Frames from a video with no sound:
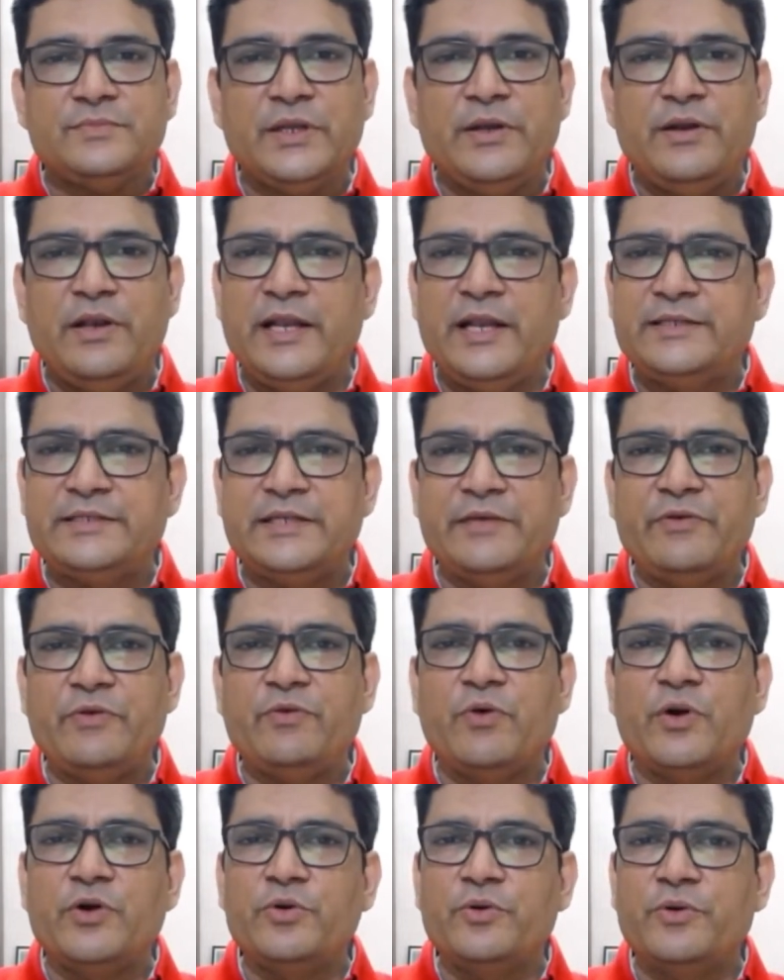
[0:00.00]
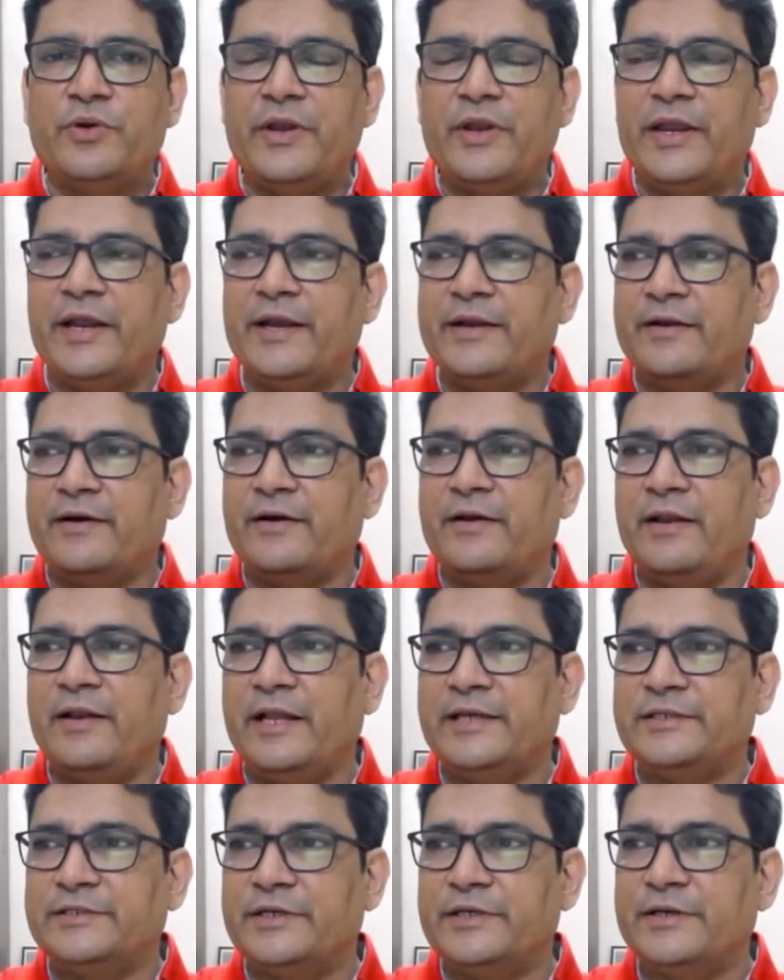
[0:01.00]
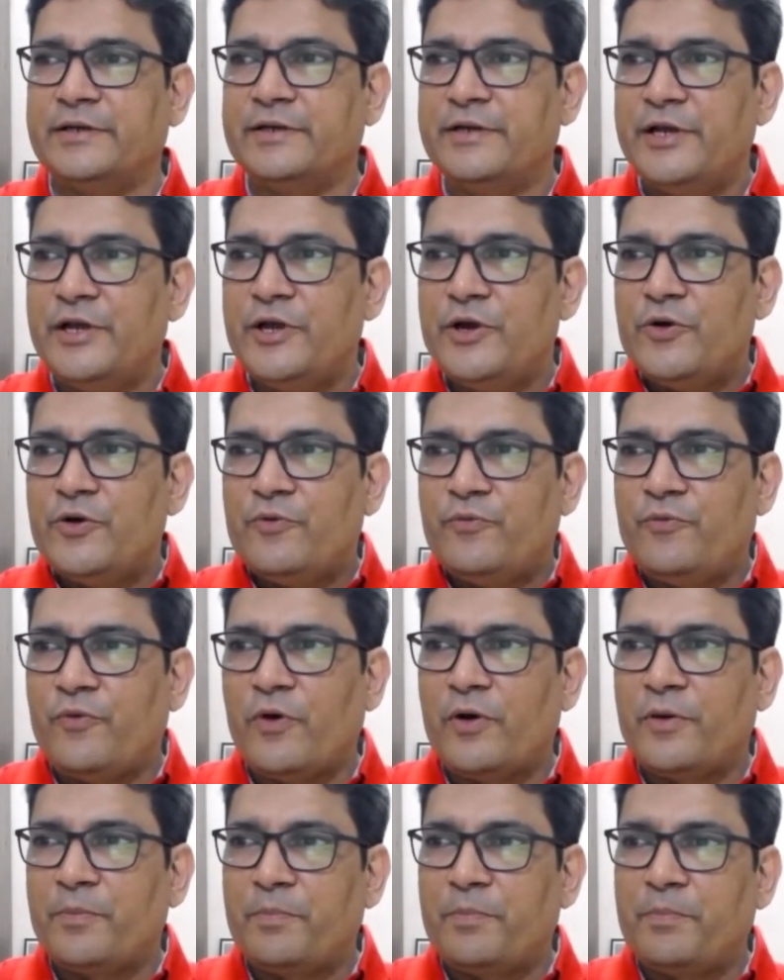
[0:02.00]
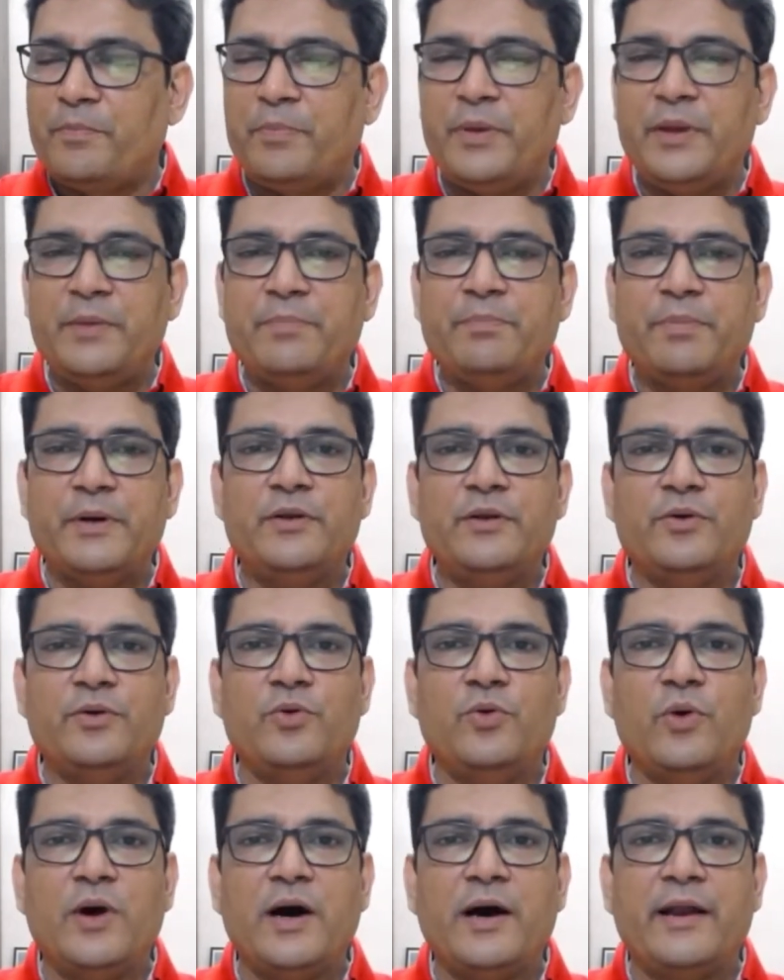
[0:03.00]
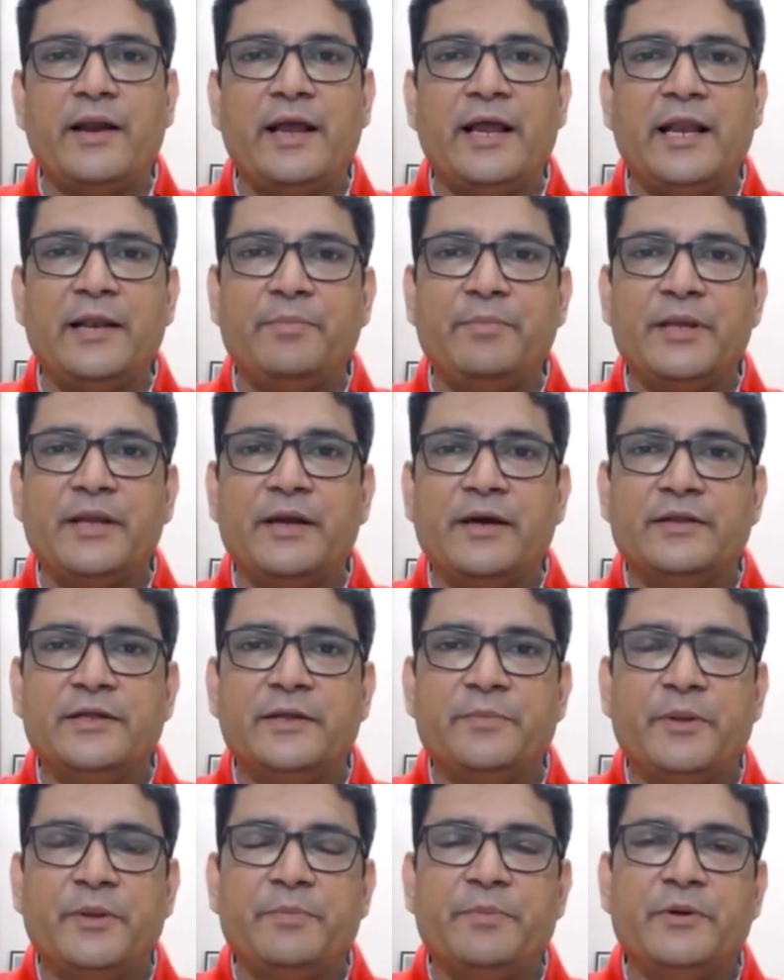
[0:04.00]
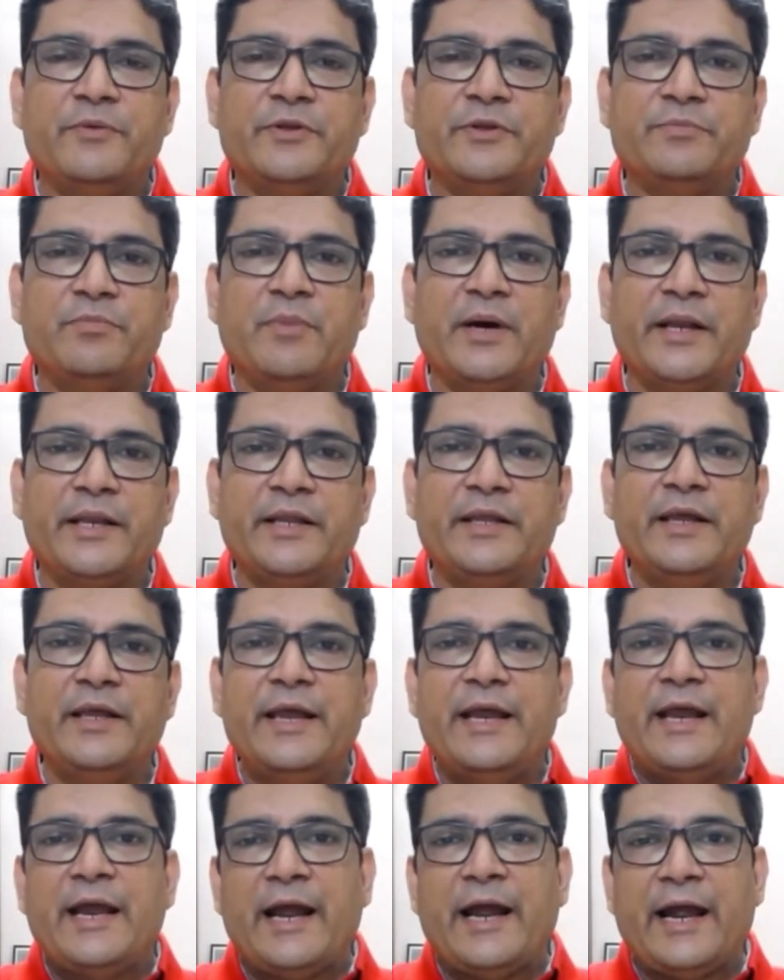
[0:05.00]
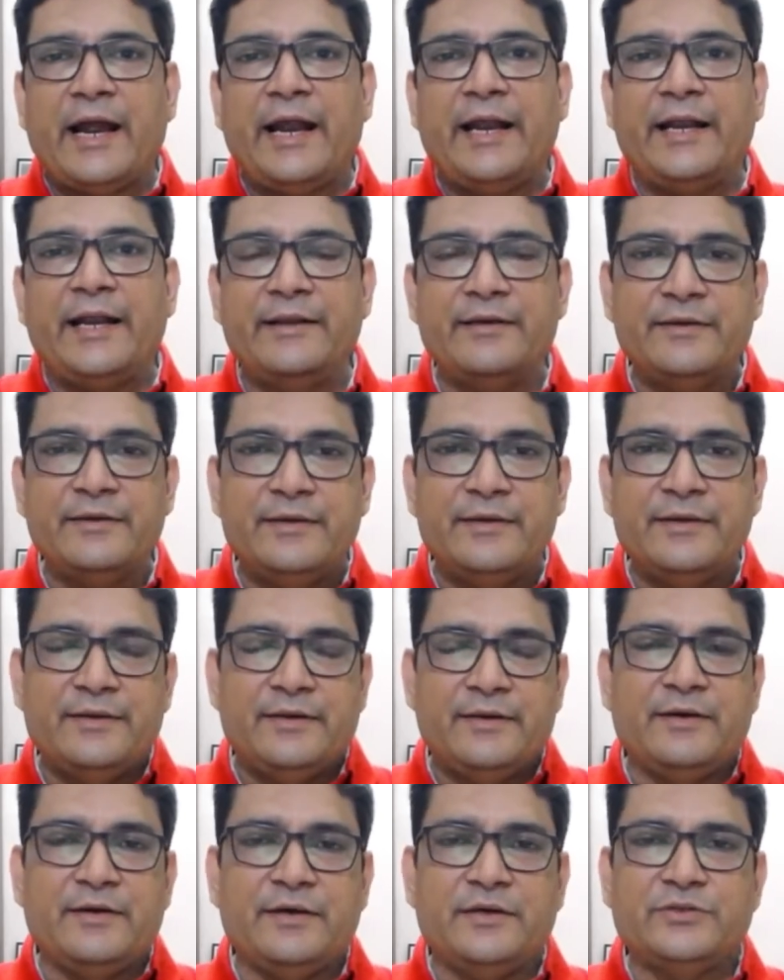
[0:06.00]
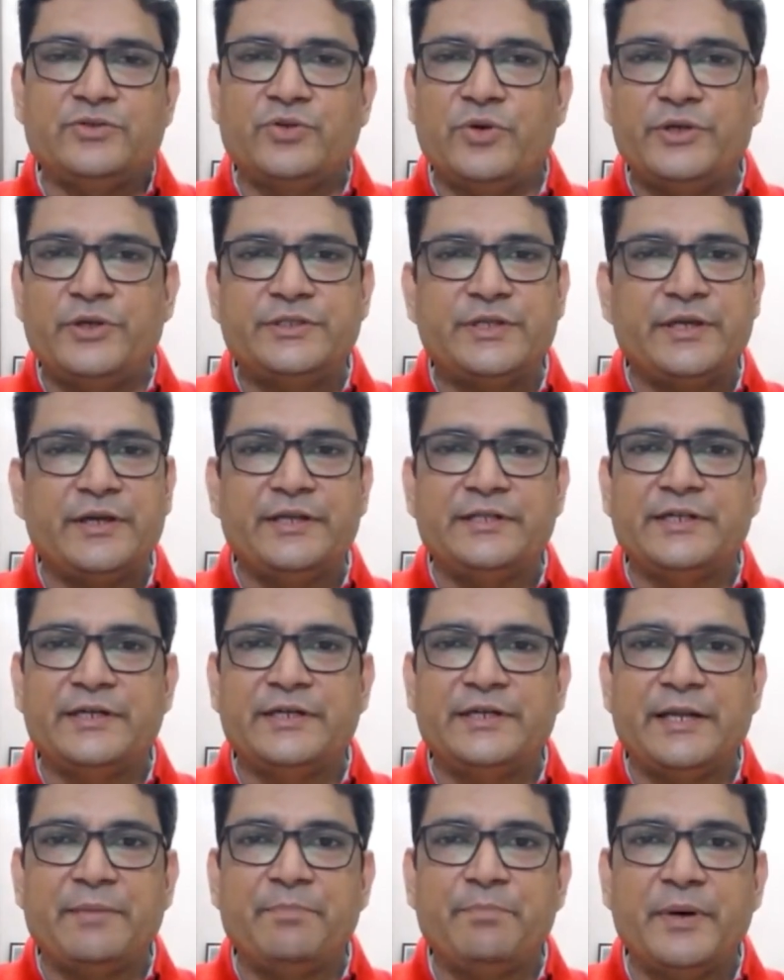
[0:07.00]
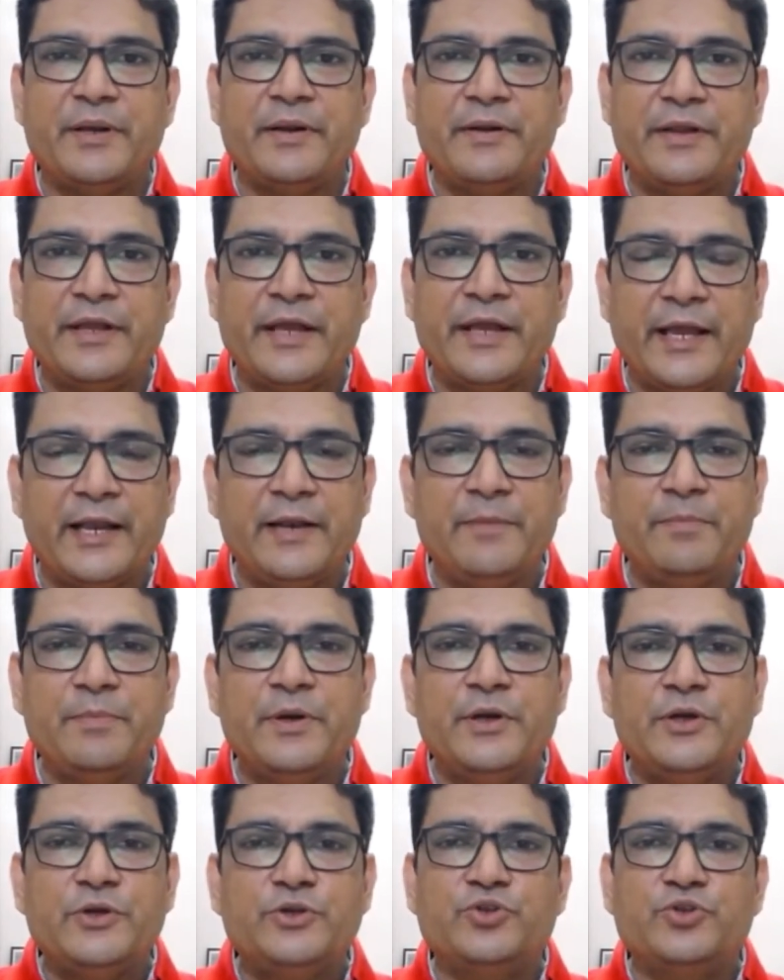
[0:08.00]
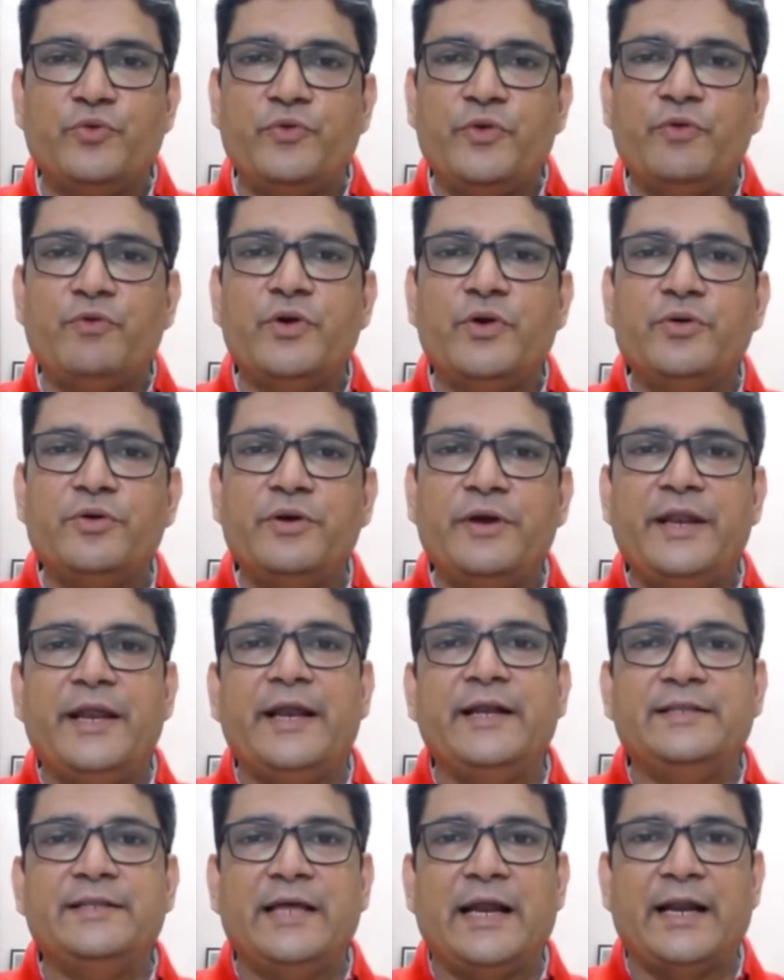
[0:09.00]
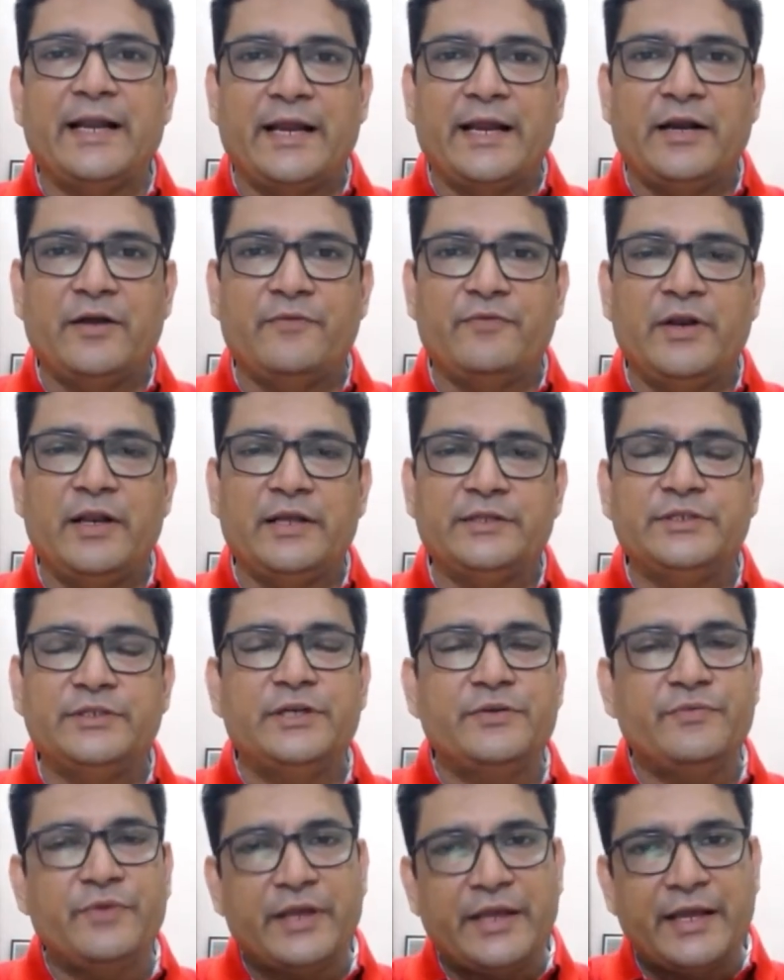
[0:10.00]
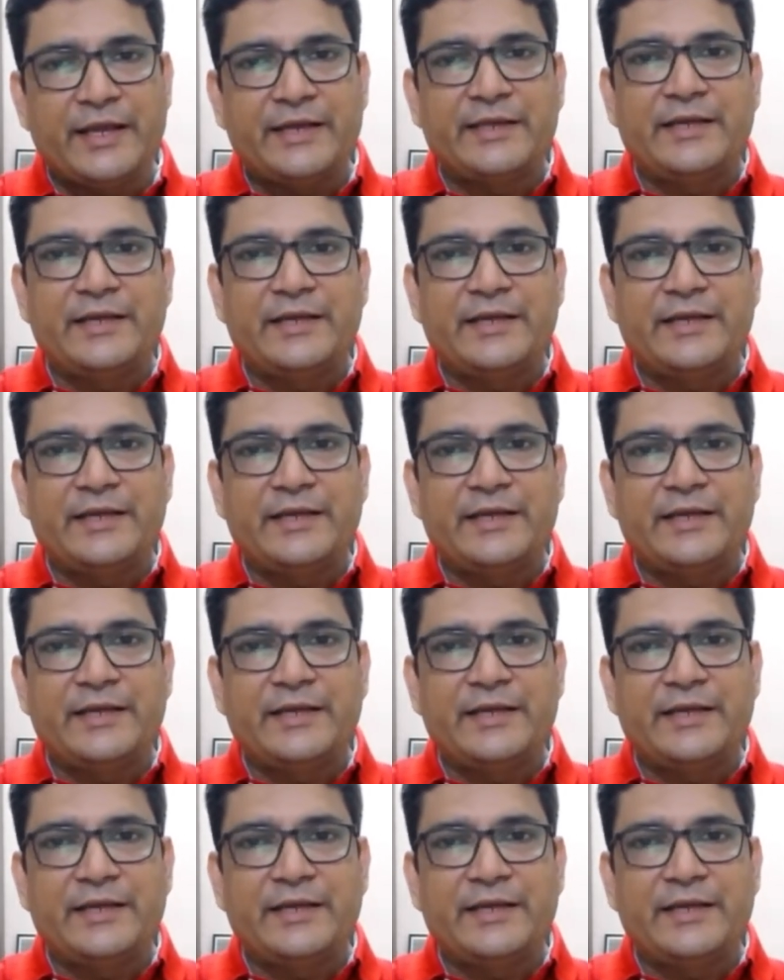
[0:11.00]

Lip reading: let's say we want to create a ledger for people who are helping other people with money, and so it's a temporary help. So we want to create that kind of a ledger. We can